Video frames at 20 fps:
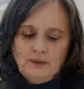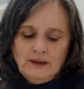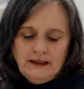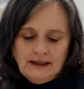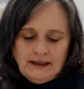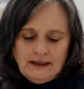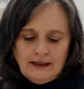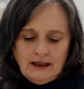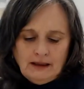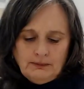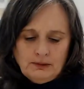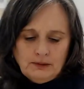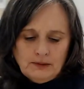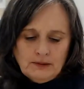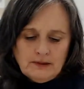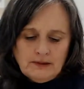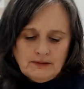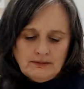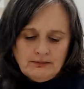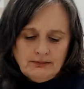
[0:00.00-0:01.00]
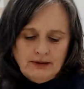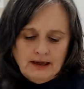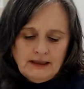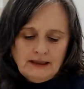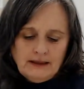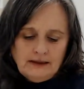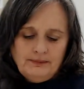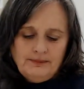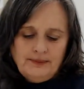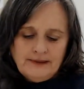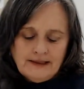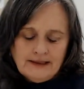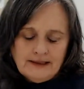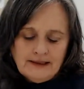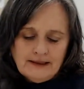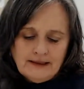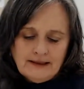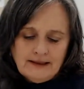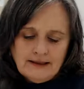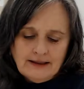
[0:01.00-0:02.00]
a couple's running a
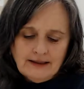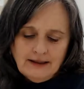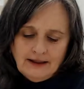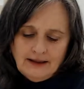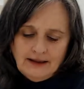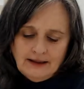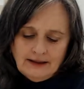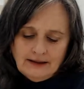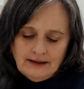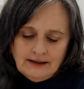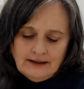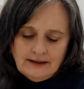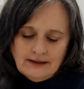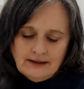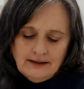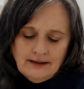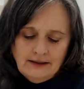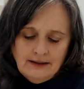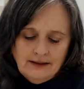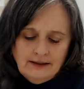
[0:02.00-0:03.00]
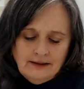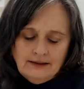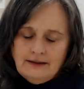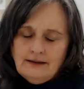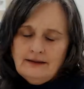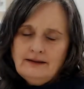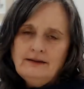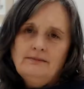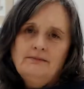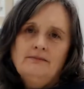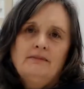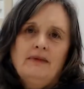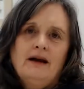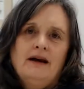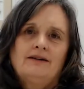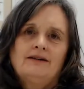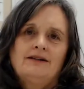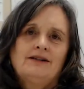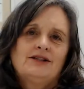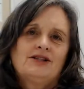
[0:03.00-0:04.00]
business and the
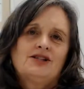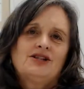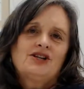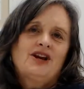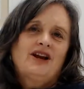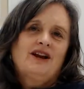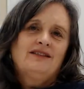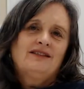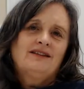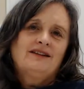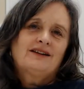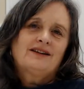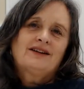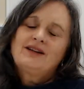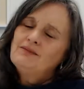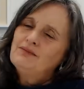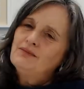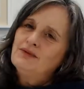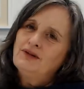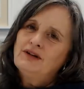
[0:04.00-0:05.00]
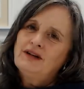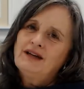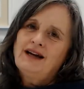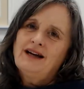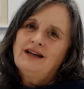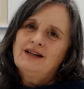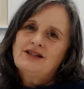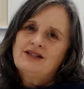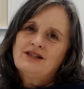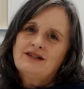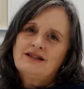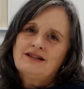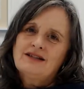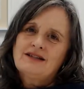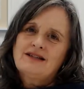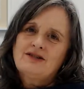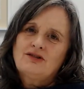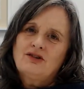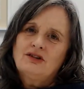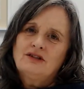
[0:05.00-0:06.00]
marriage and the communication is
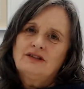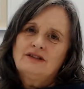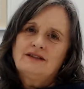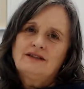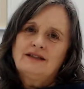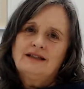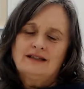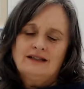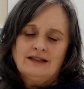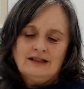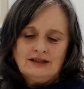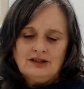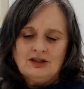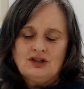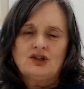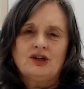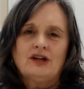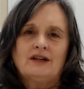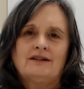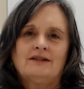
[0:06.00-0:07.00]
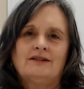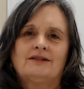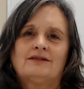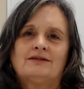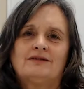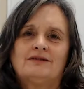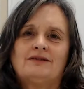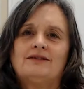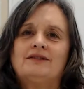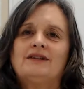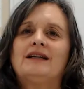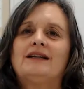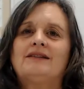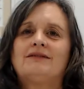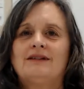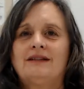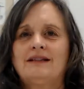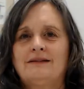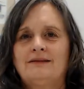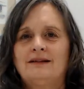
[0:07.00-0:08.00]
solid, it can truck along really,
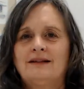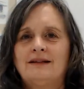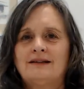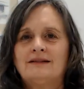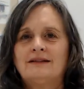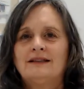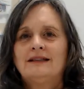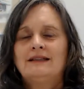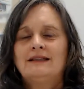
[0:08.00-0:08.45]
really well.